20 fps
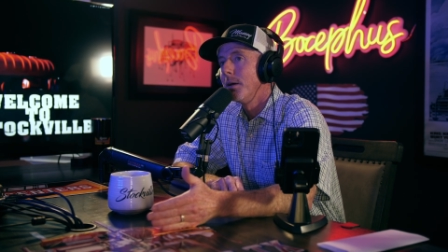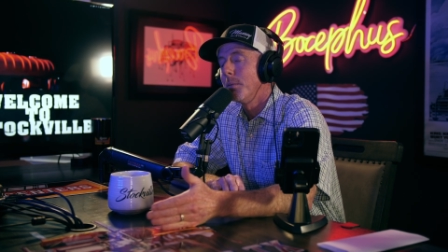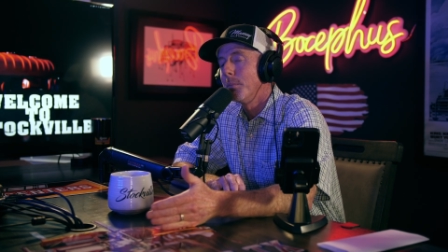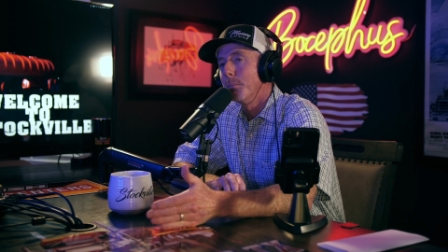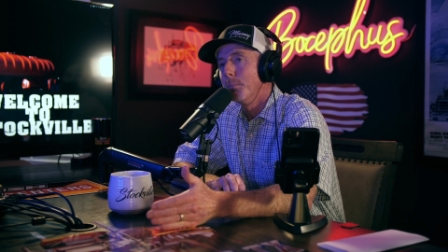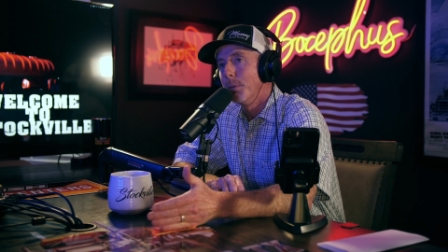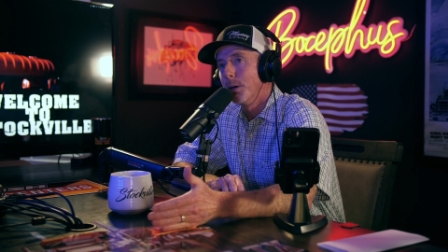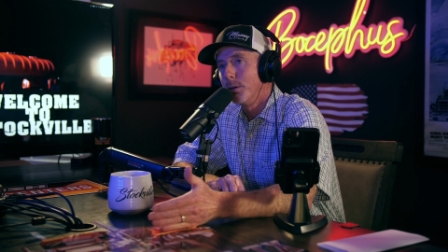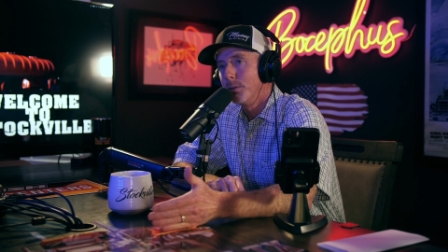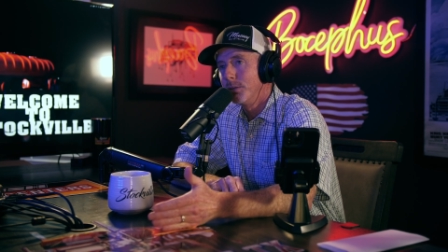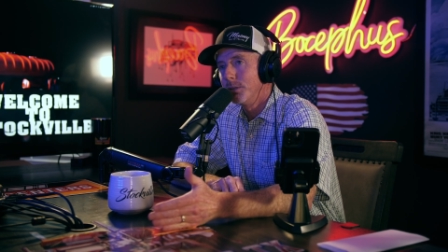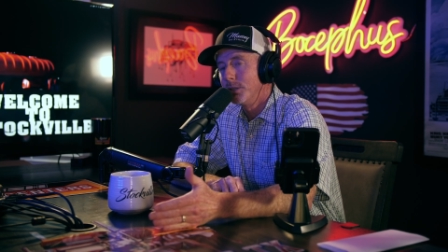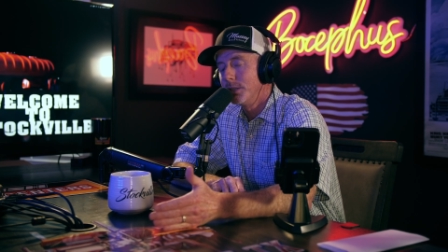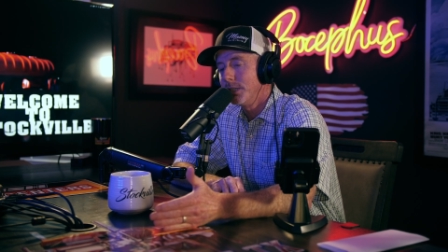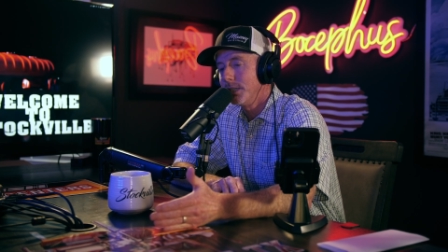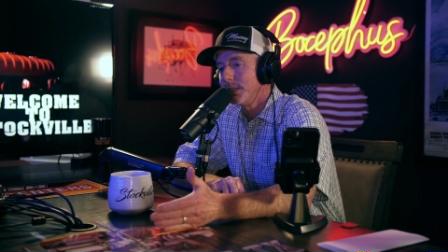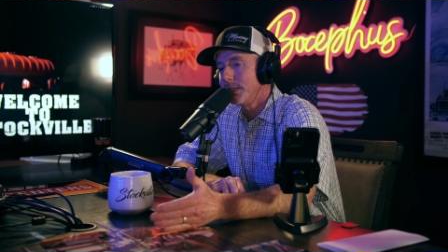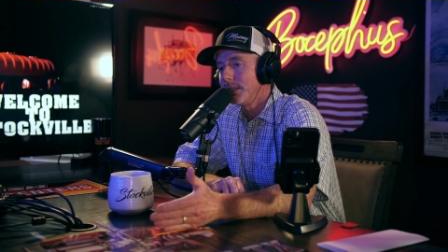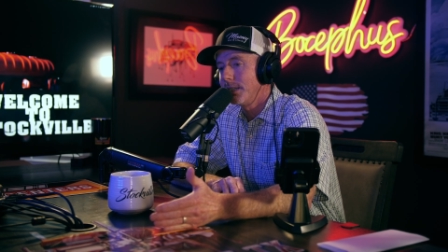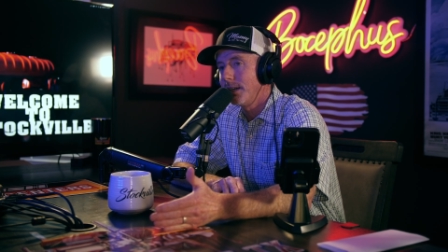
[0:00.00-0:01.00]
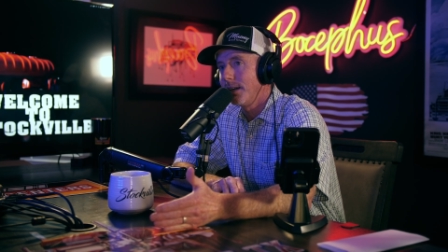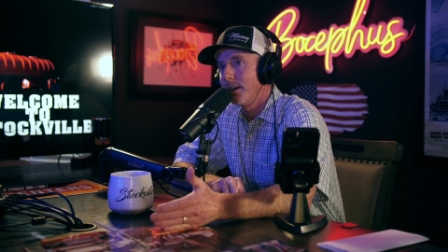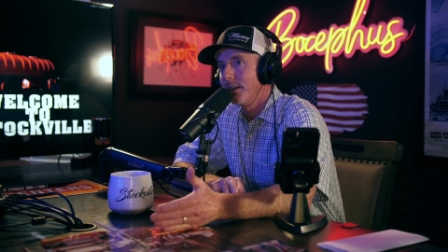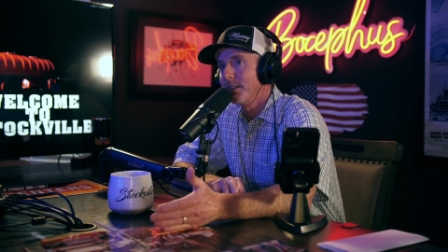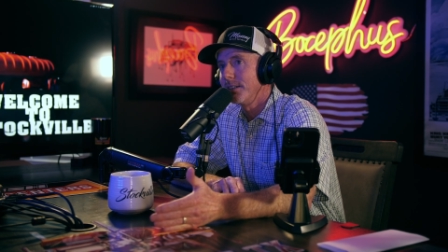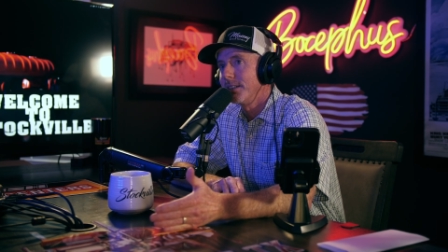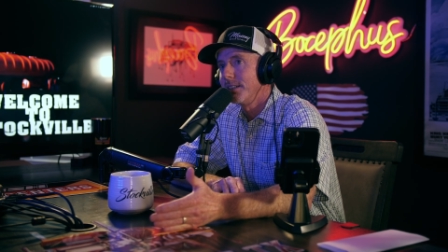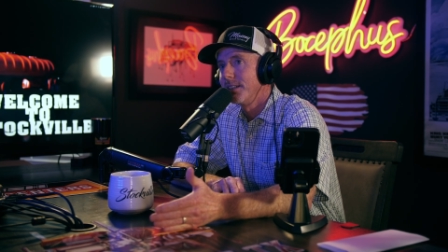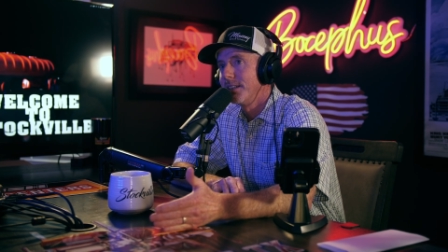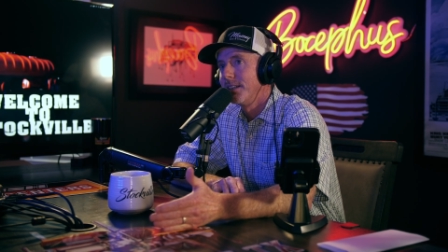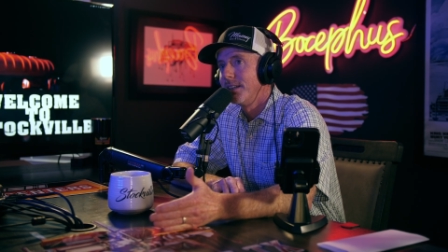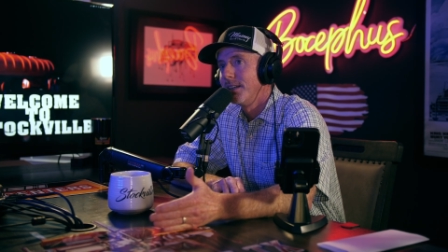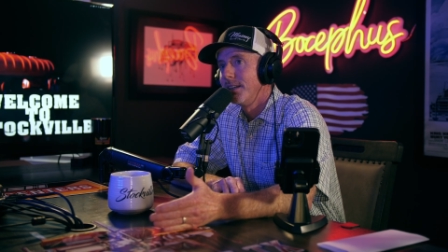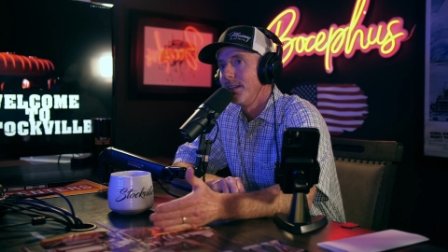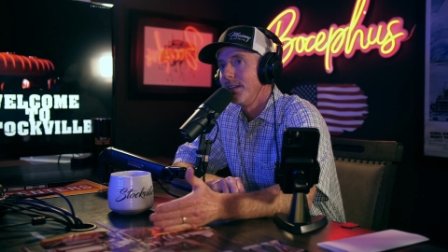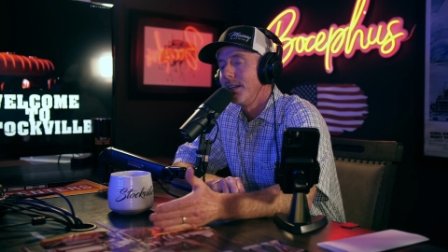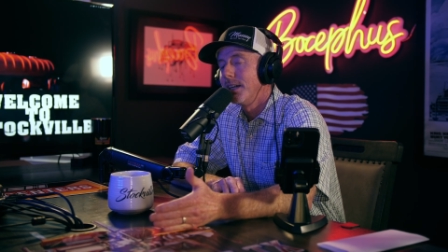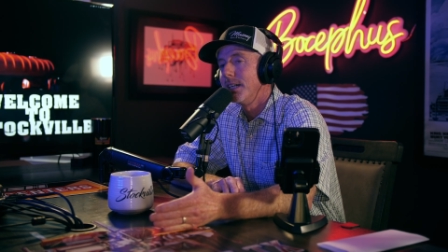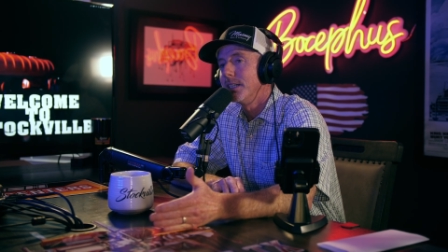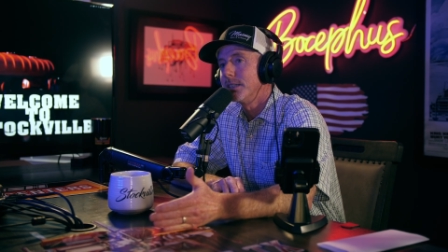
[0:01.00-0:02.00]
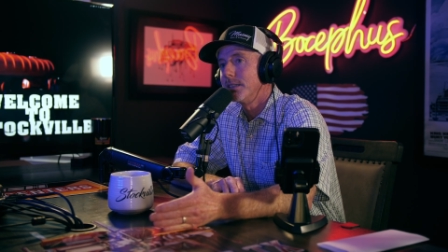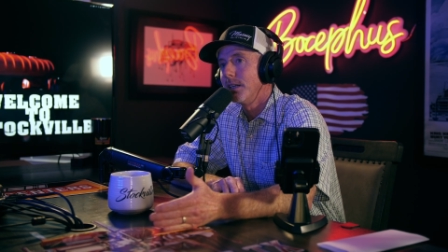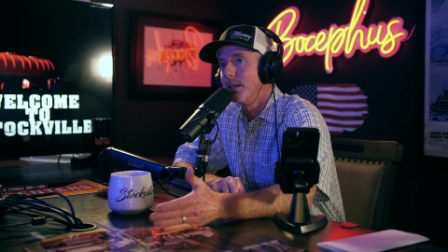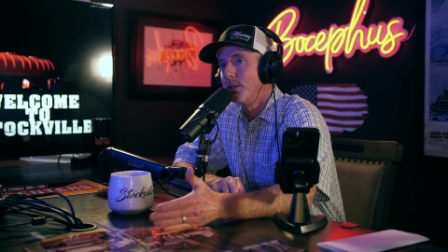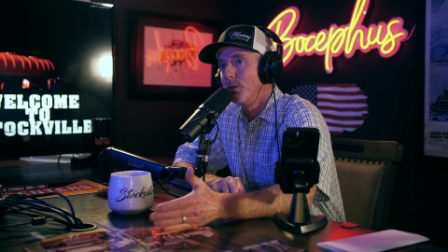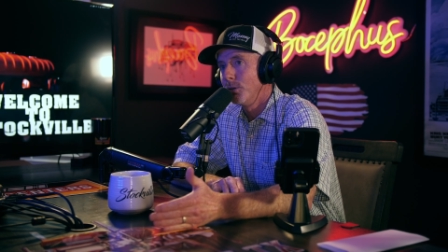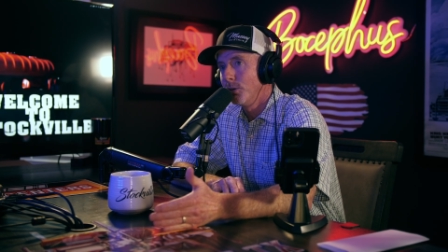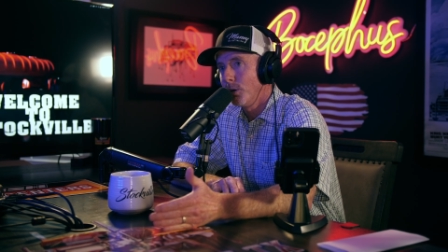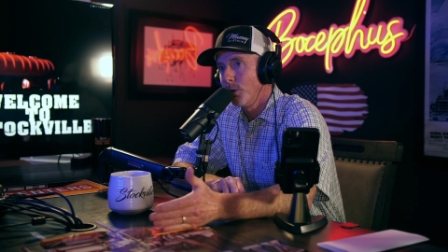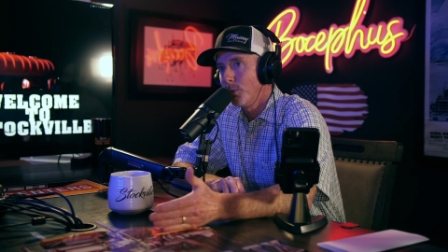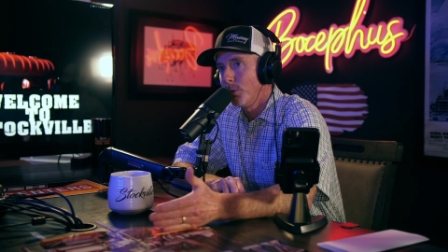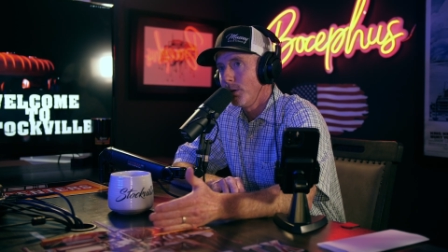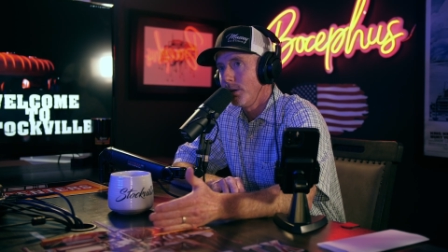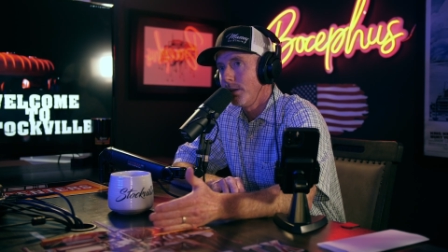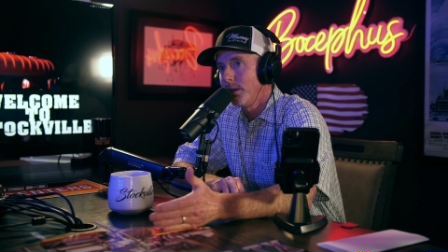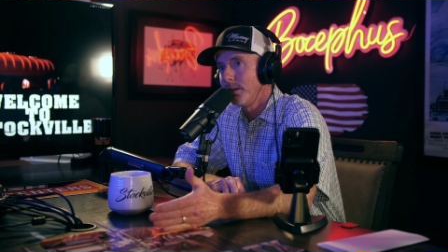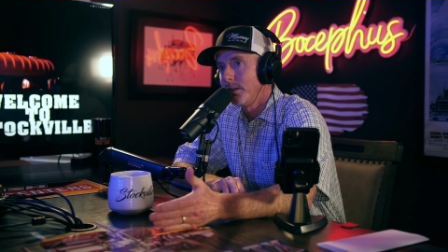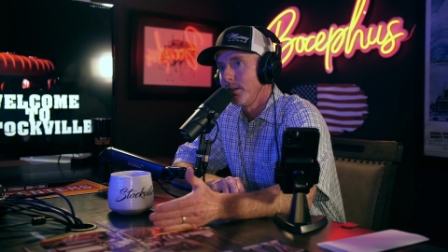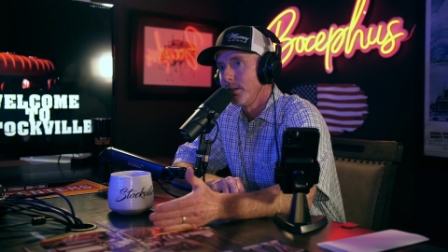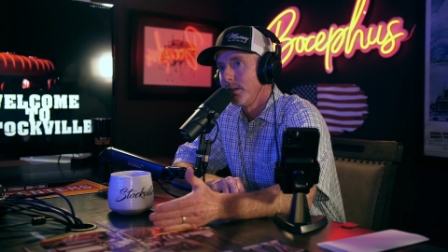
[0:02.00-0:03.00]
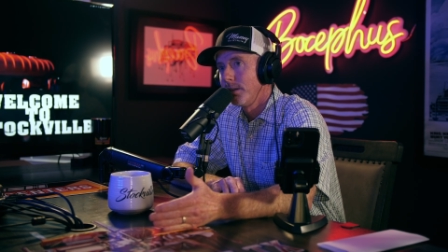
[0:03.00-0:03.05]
Bow your chest out and say, "You know what?